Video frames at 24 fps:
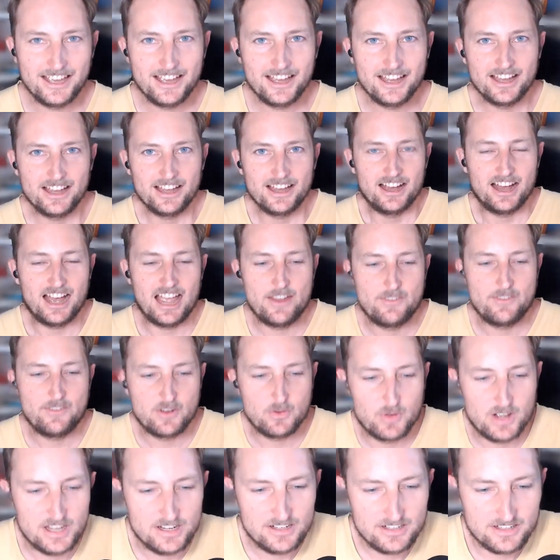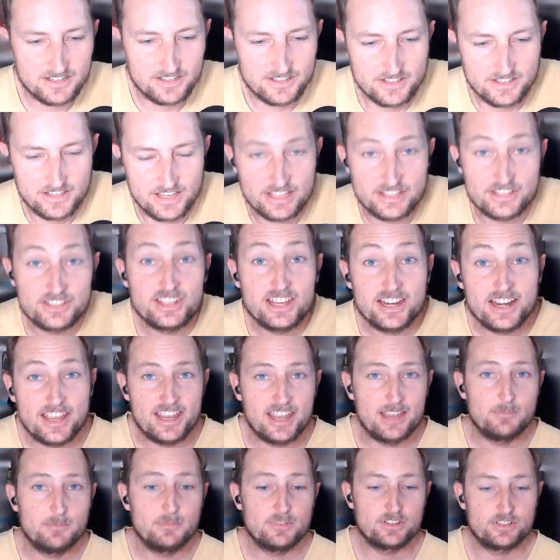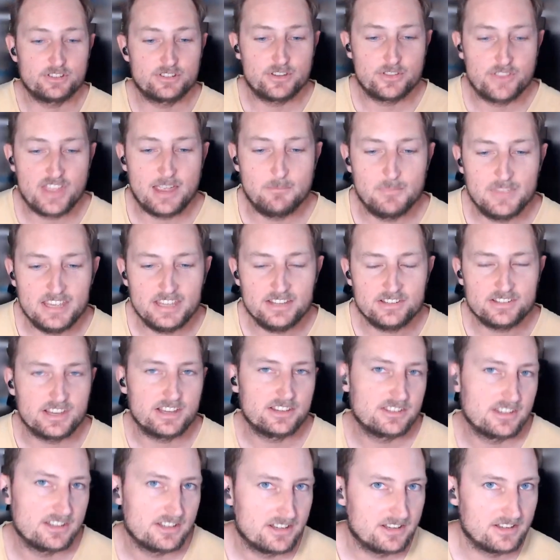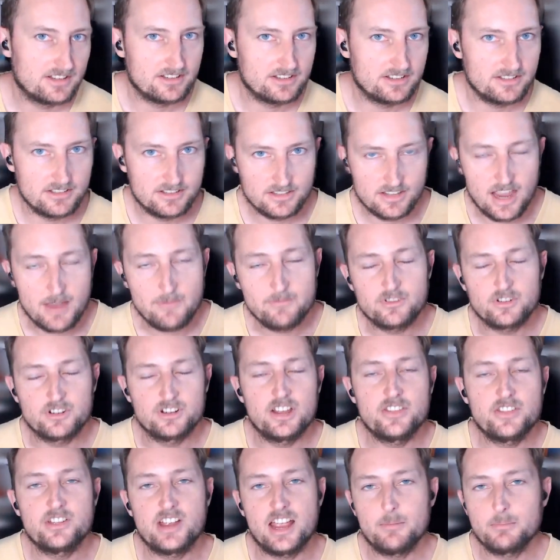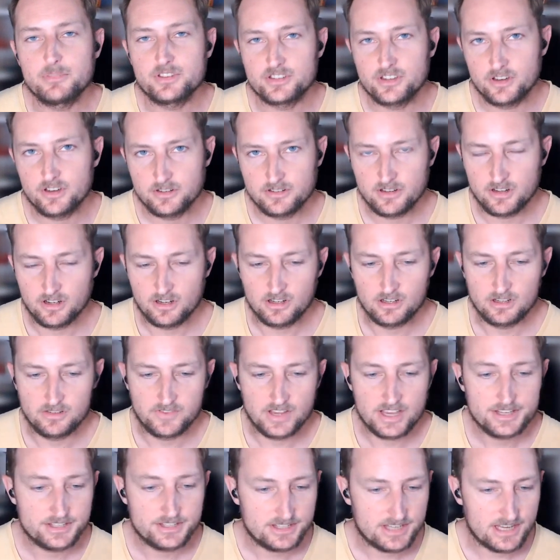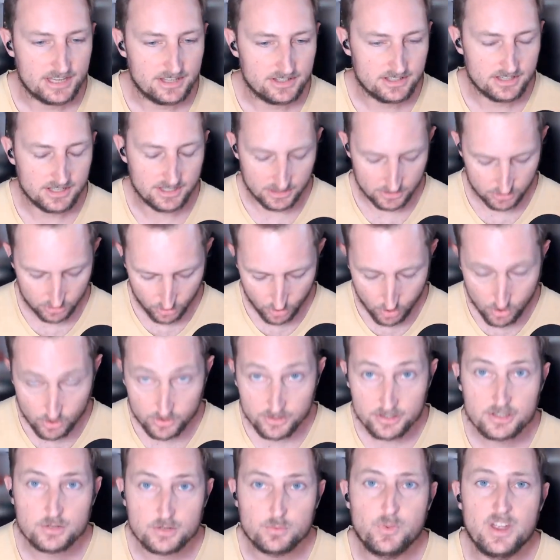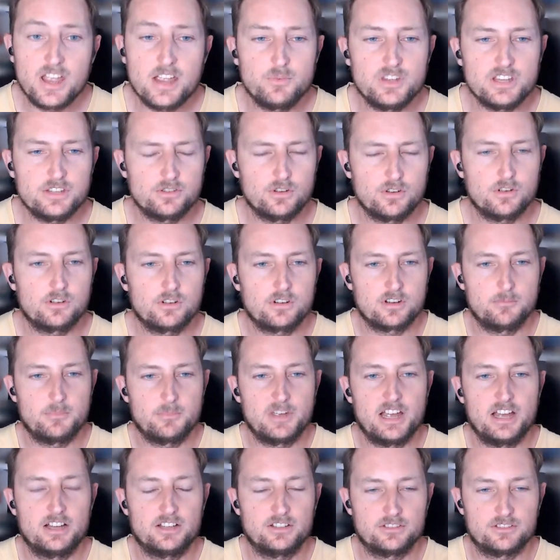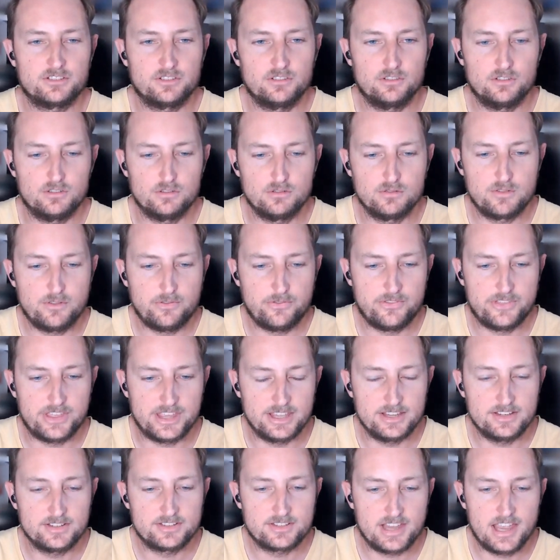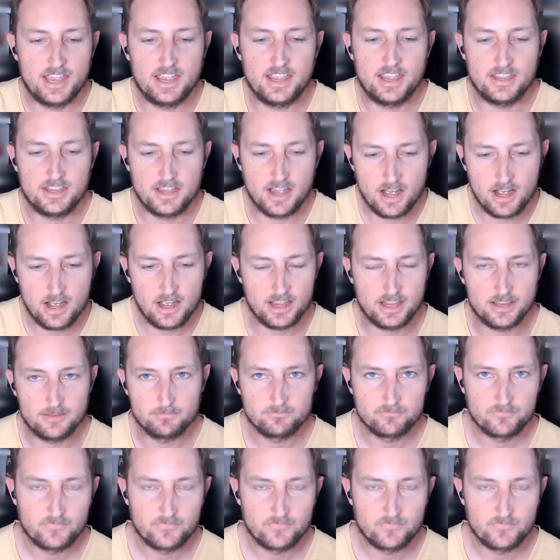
Hi everyone, it's 10 a.m. So that means it's time for another episode of SentiTalks, where we talk about all things AI.